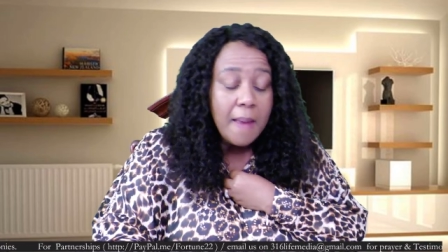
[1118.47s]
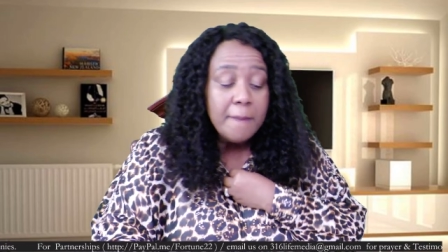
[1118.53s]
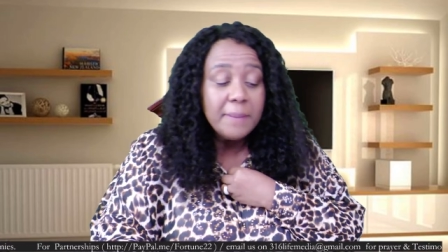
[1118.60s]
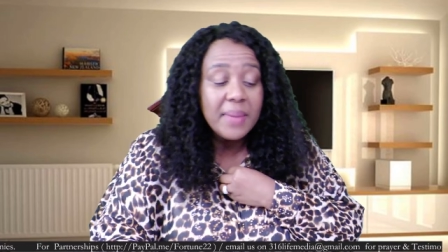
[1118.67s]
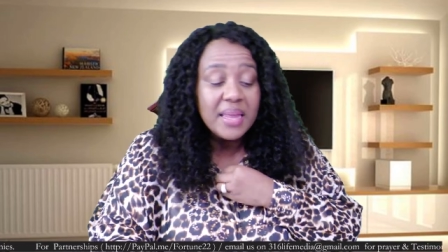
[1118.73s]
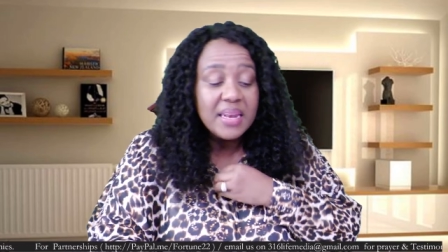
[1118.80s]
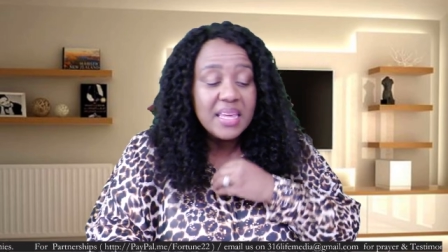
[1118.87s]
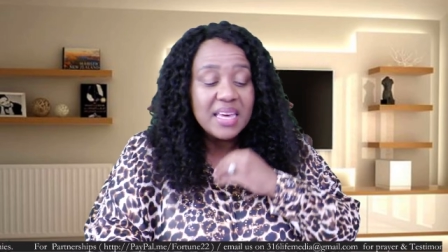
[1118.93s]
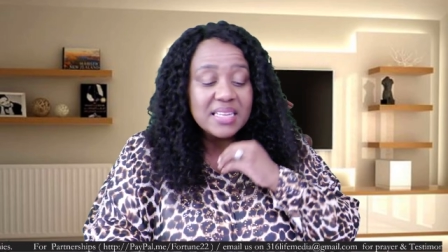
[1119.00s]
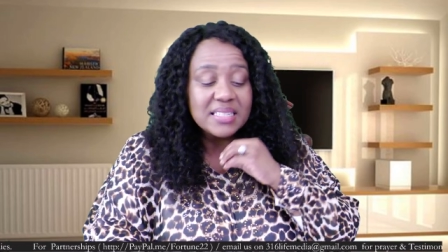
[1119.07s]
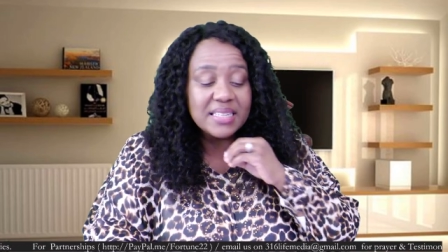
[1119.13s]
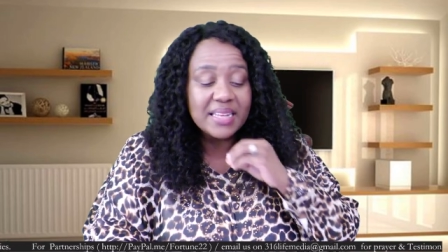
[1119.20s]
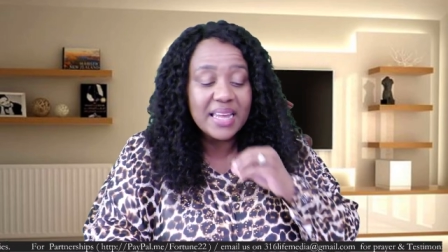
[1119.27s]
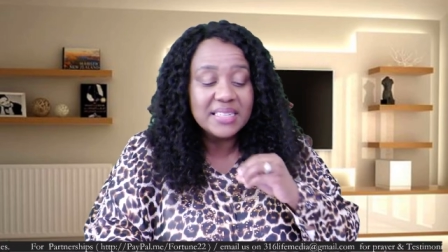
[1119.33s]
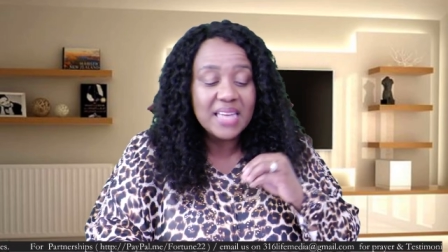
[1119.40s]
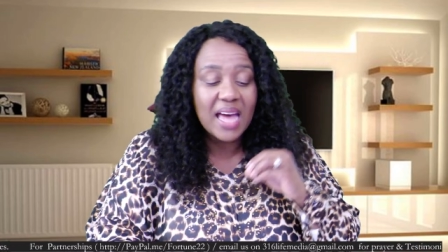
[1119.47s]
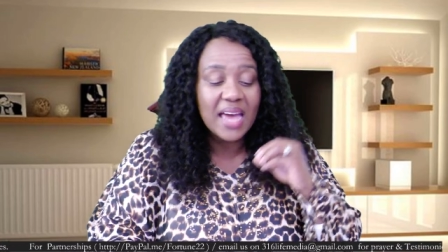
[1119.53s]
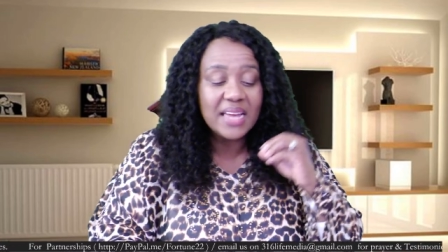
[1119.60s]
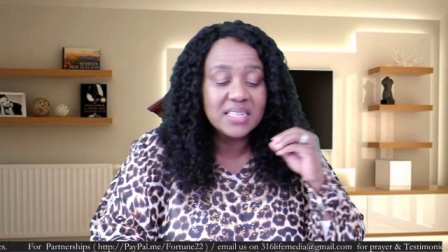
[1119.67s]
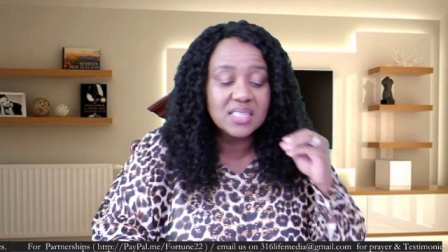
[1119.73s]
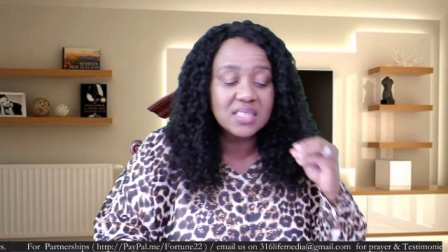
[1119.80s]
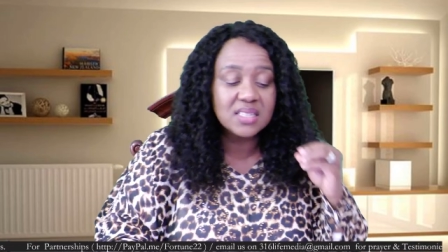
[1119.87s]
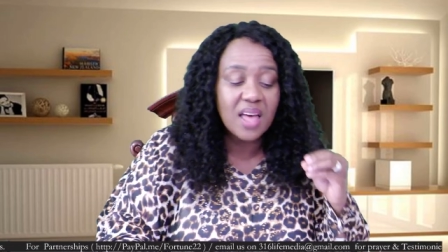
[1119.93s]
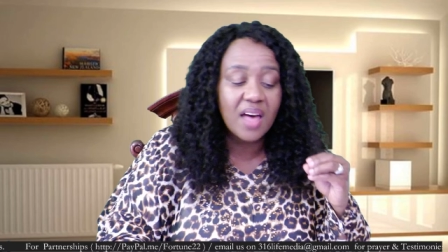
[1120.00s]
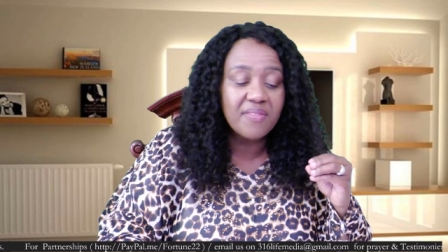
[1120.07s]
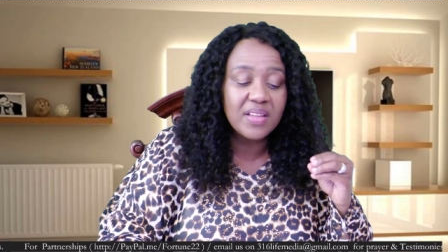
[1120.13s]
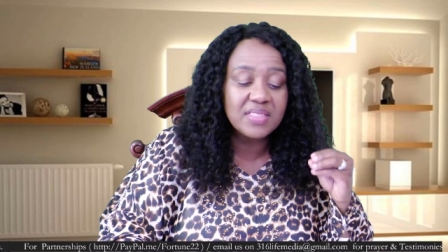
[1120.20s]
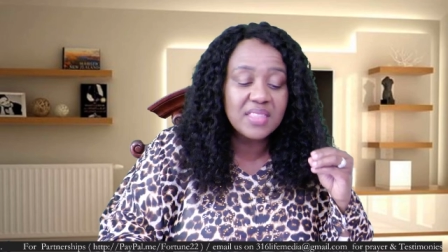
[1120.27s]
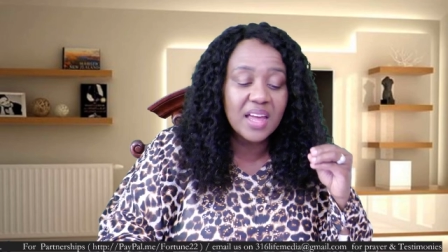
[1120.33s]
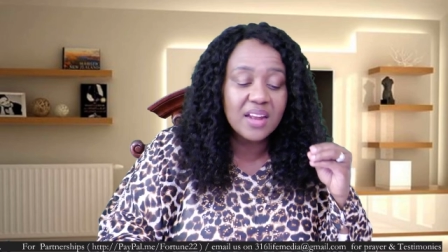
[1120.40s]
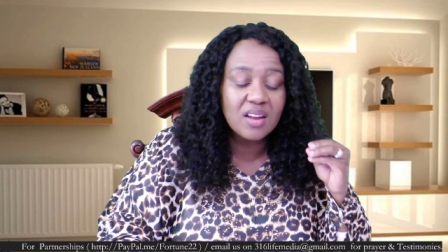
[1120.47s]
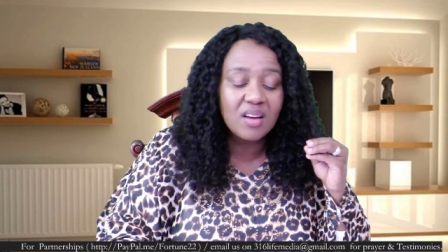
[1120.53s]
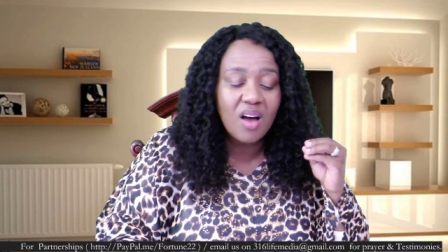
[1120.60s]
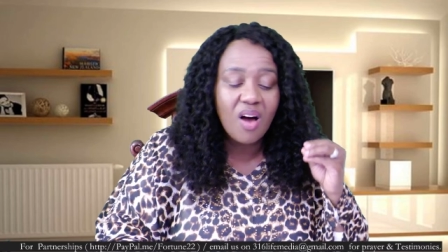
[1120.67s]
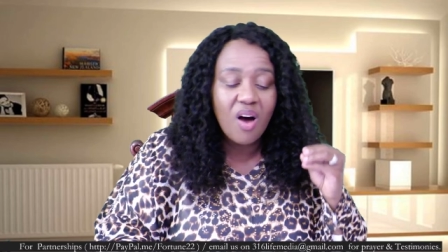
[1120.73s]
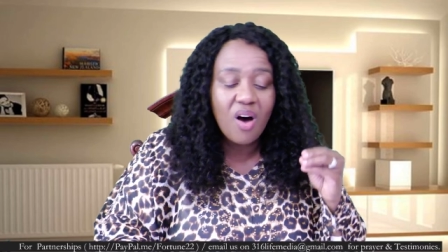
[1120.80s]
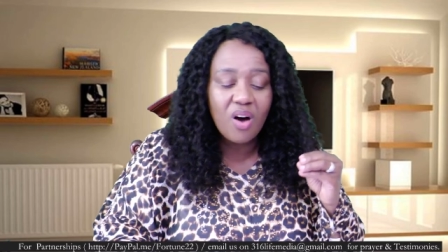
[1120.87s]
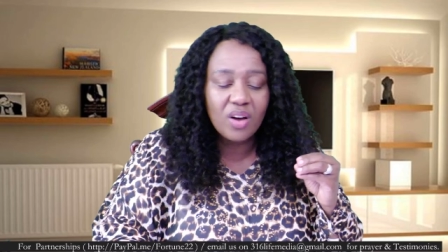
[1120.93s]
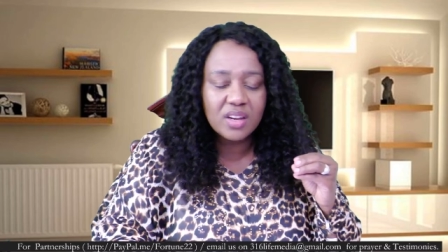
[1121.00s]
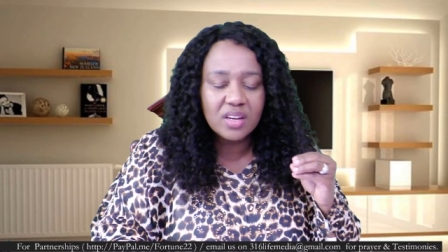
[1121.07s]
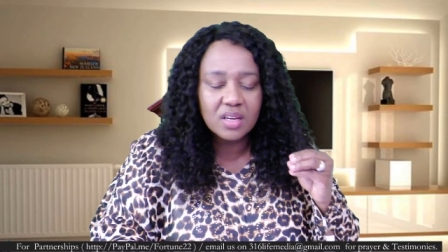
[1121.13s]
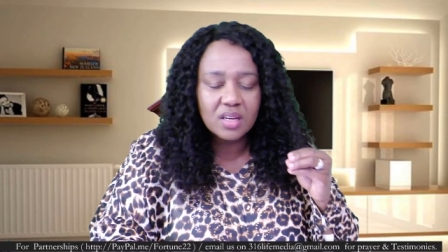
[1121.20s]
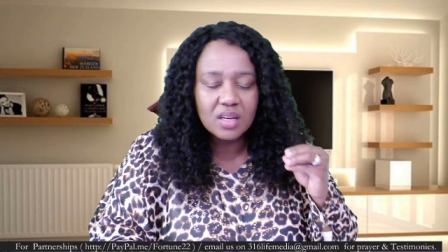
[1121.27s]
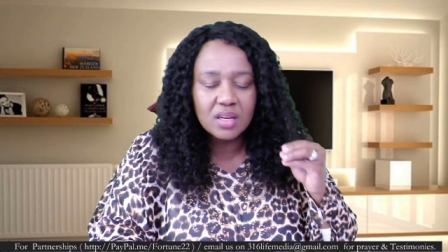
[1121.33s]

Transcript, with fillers: Many years later, I discovered that God